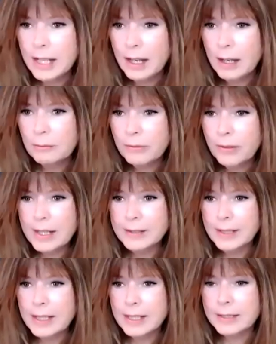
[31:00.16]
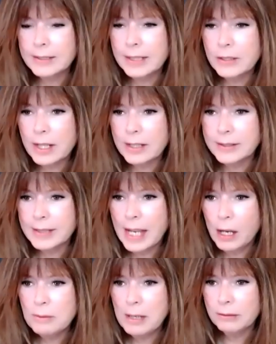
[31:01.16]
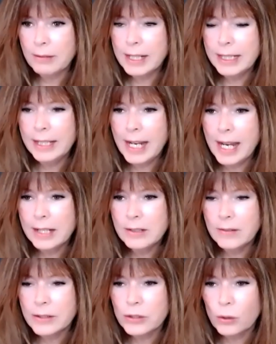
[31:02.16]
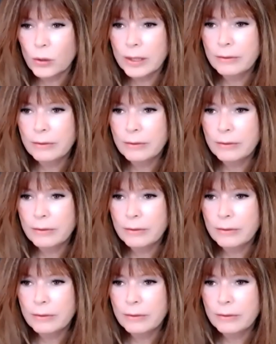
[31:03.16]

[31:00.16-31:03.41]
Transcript: um, Frank says, suggests, how about writing the end of the story